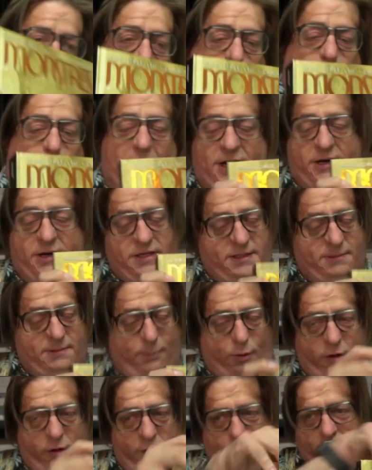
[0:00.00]
requires
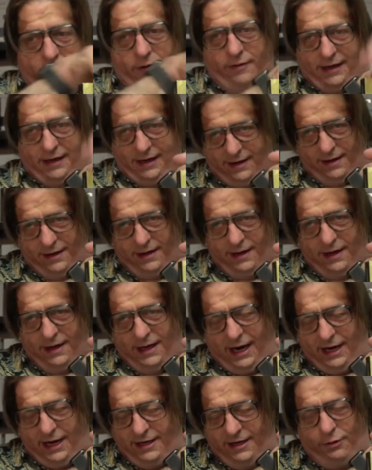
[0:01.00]
more than one read.
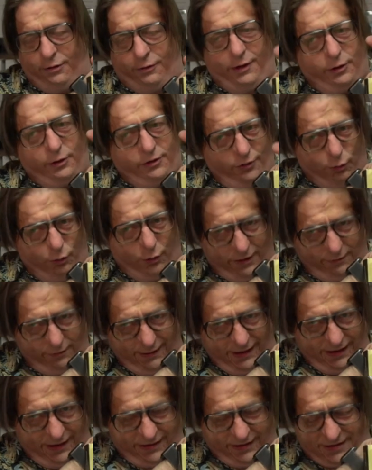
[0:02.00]
I did only do one
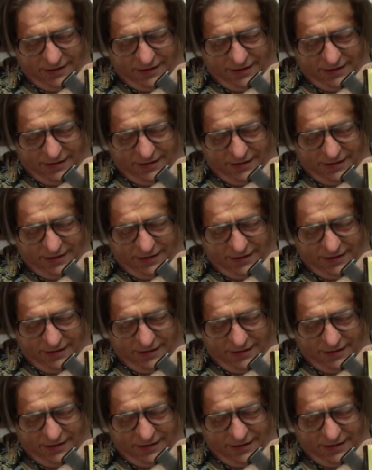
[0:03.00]
read on